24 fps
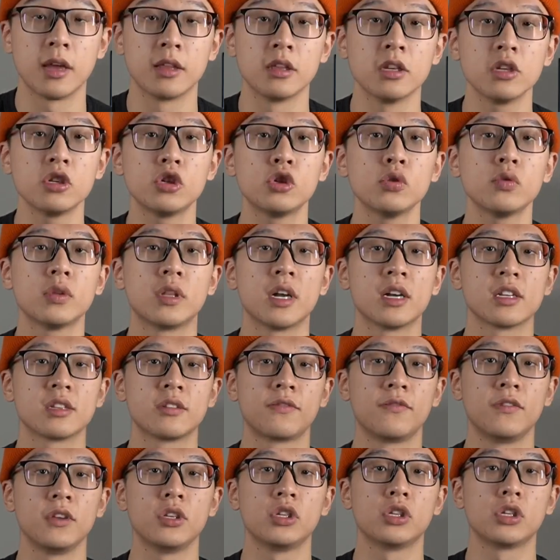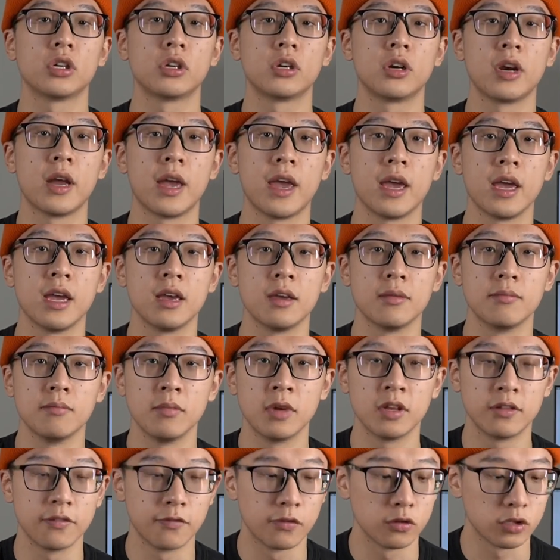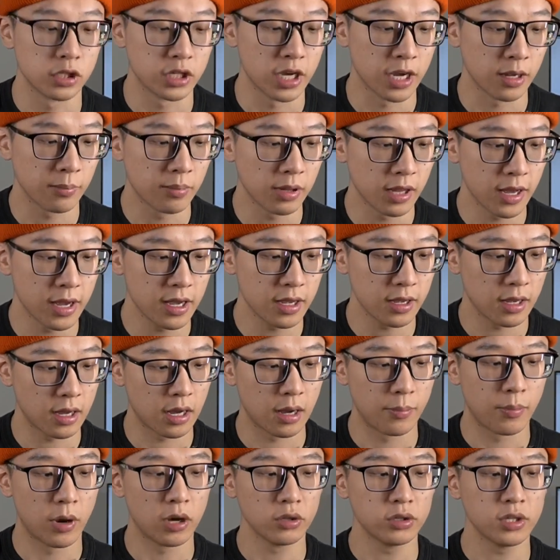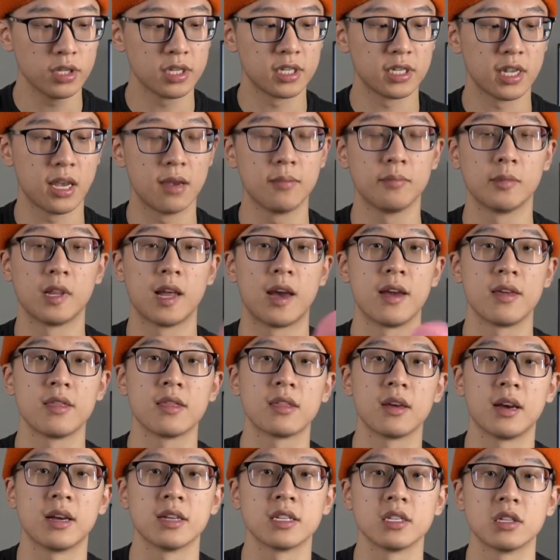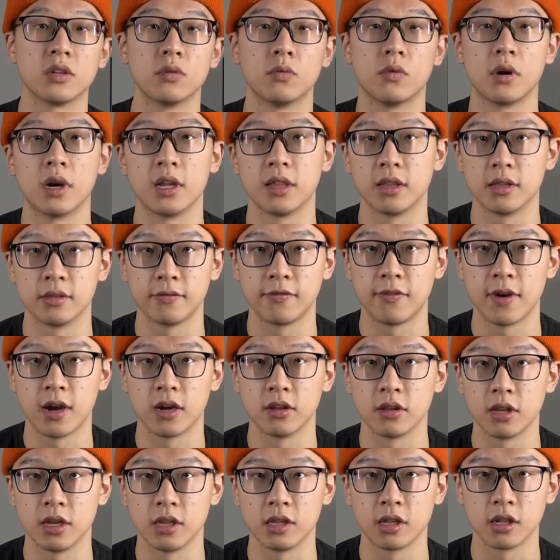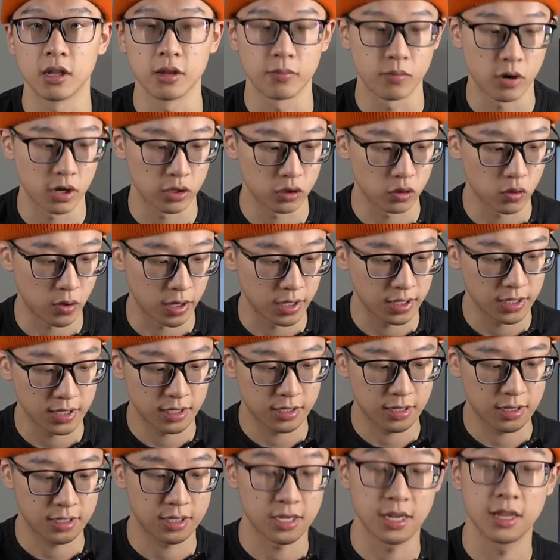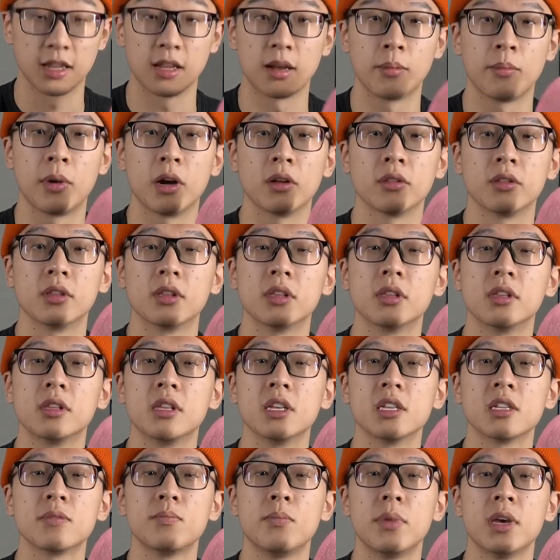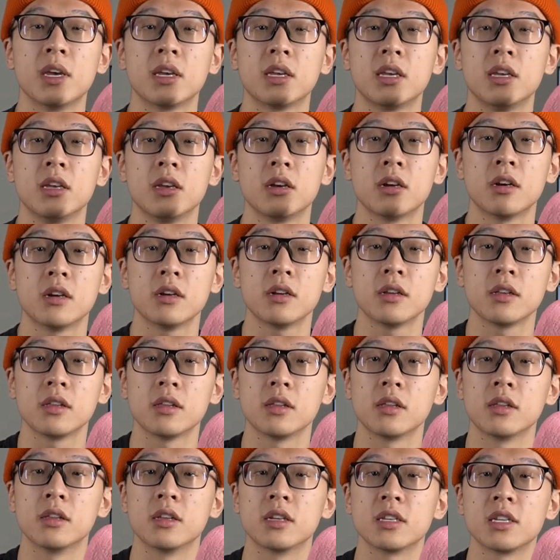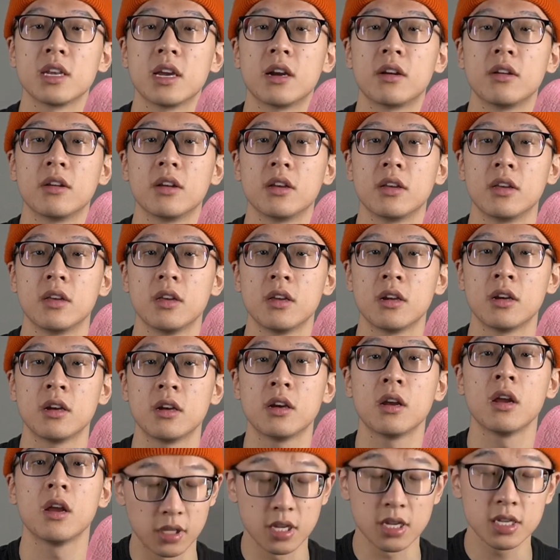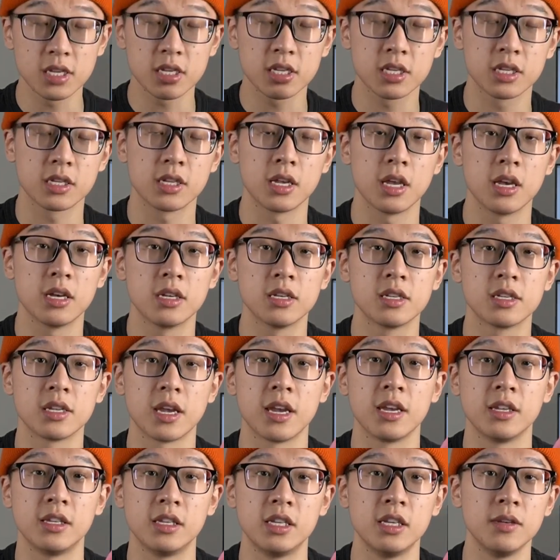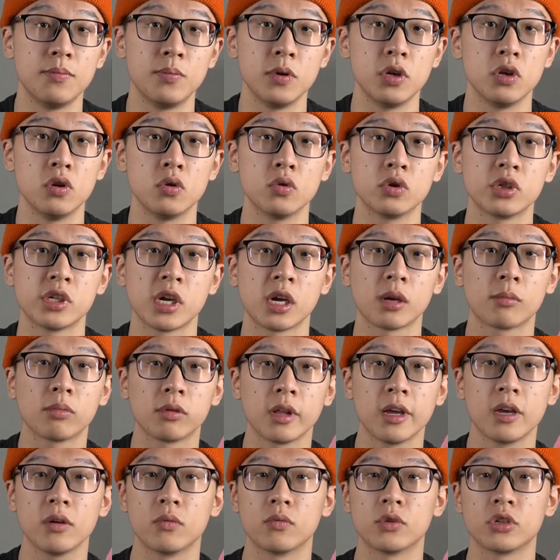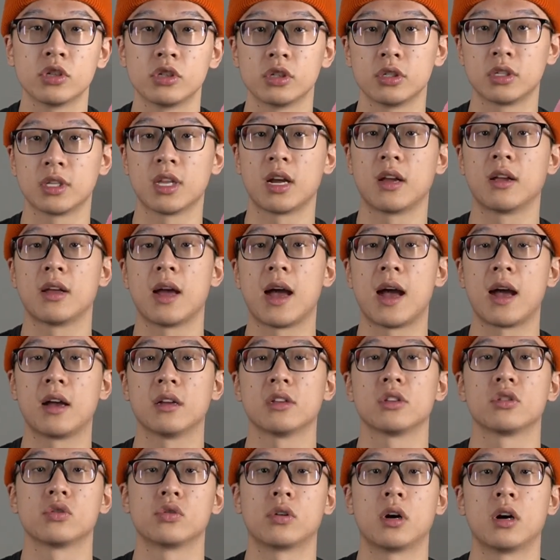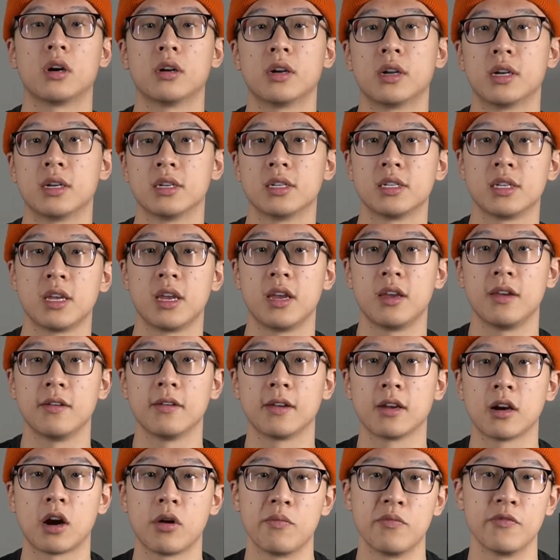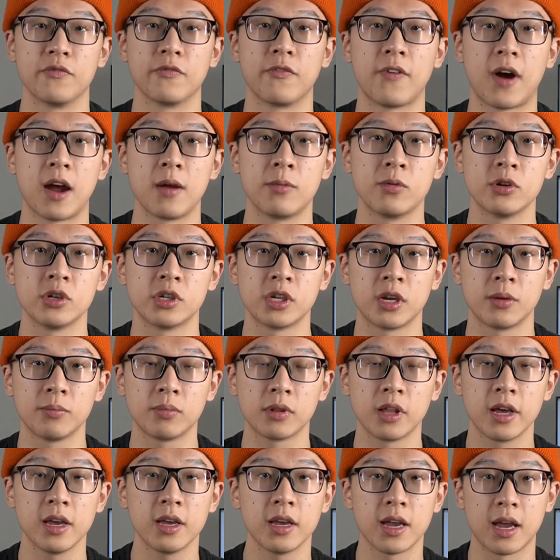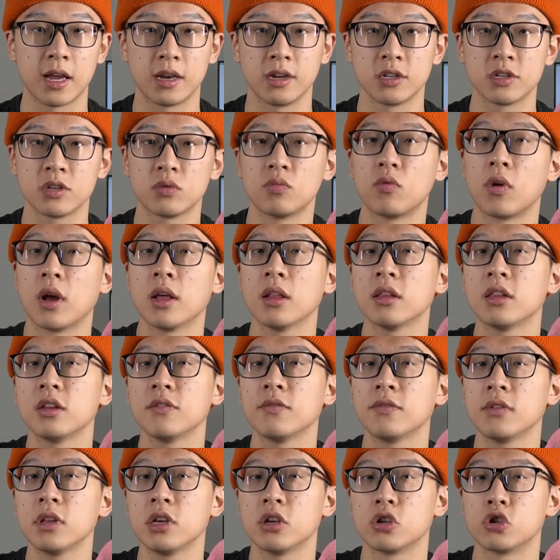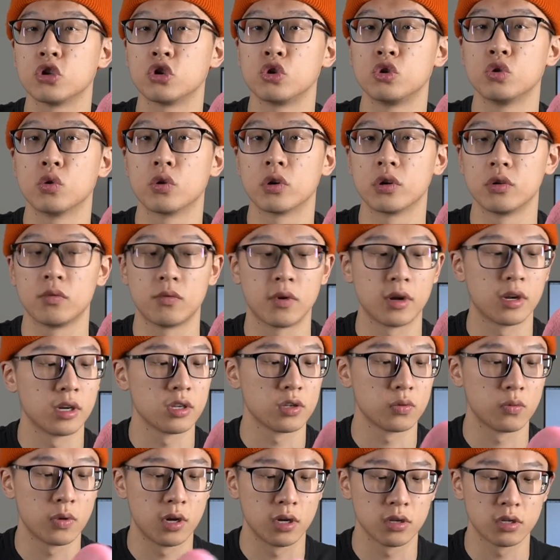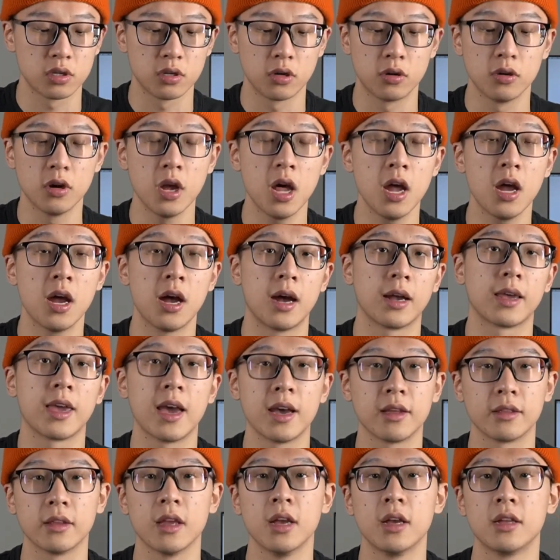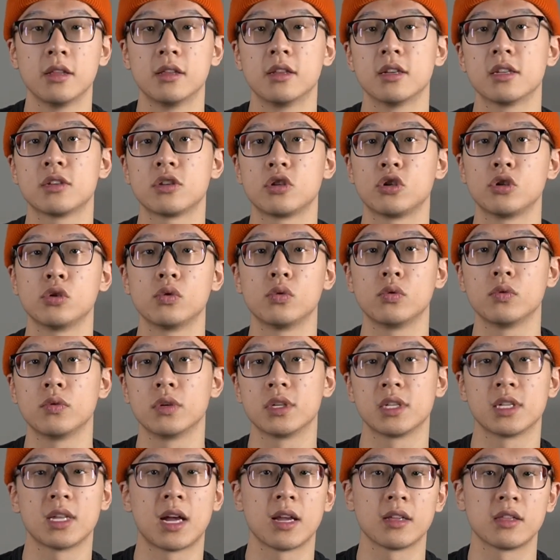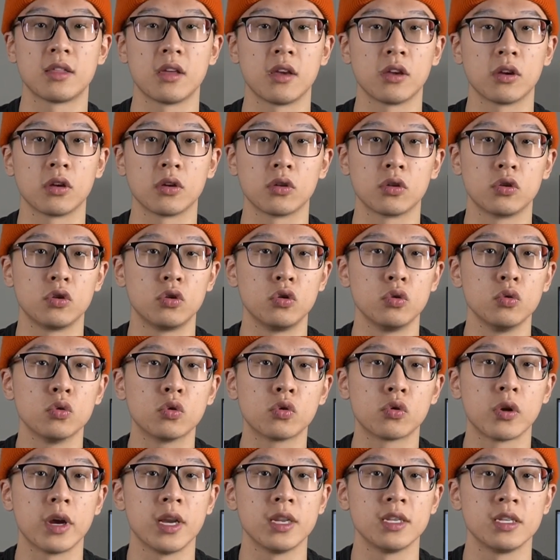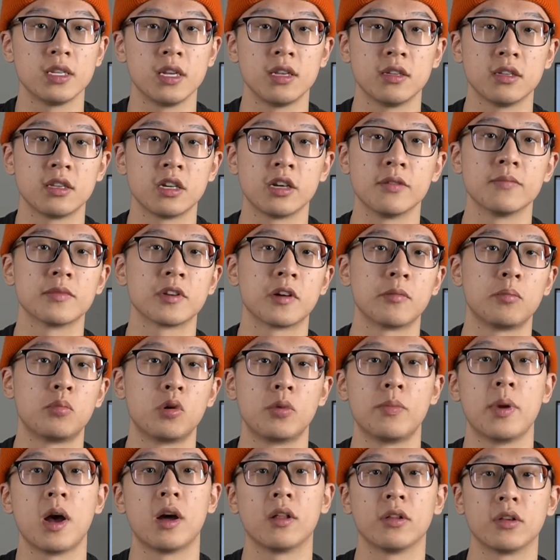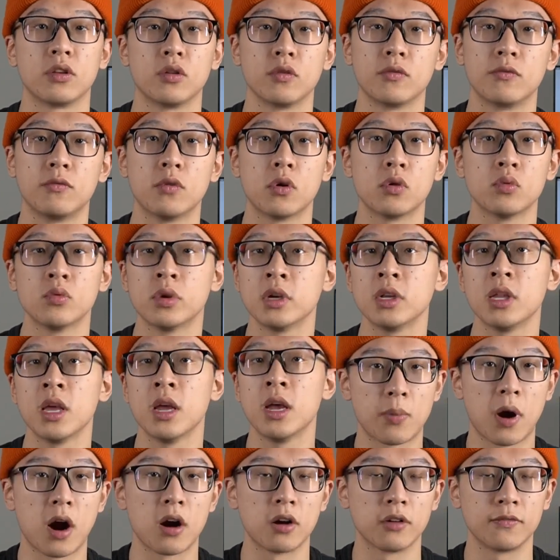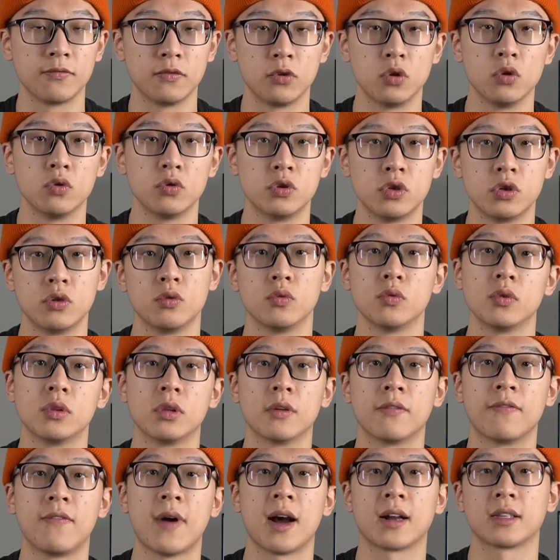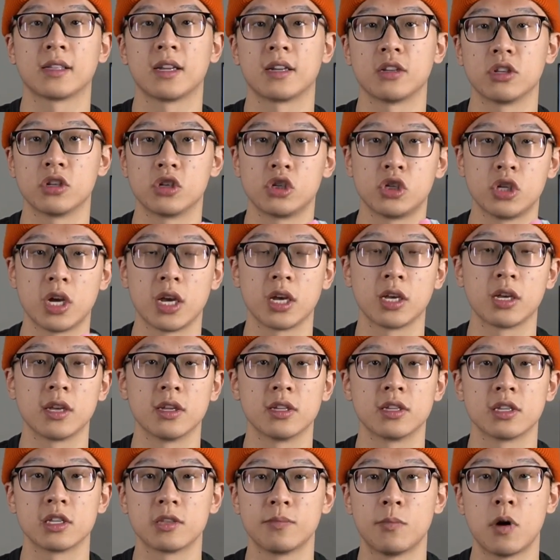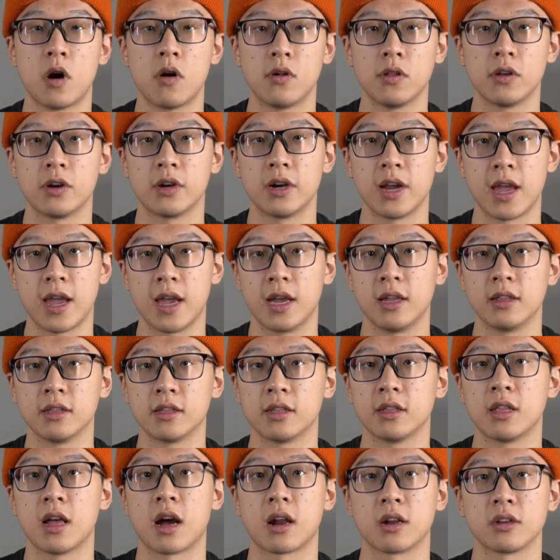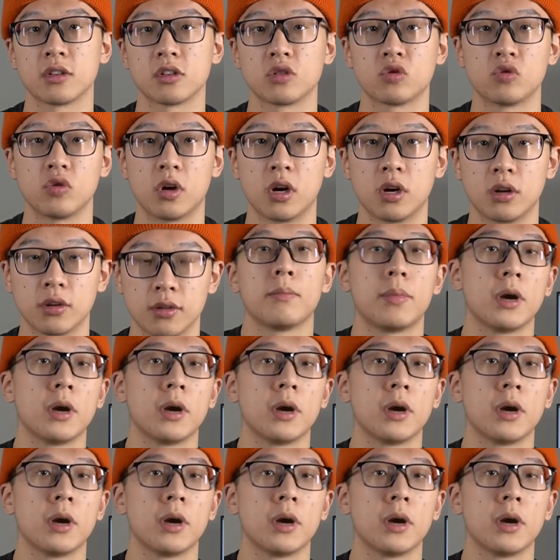And this shoe does feature a midfoot shank plate about the same length as the one found in the LeBron 20s, say about this big here, this area here. This is a TPU shank plate, which is not as strong as a carbon fiber shank plate, and it's relatively a shorter one as well. So again, this shoe is nothing too crazy in terms of propelling you forward, part due to the fact that the shank is smaller and not as strong.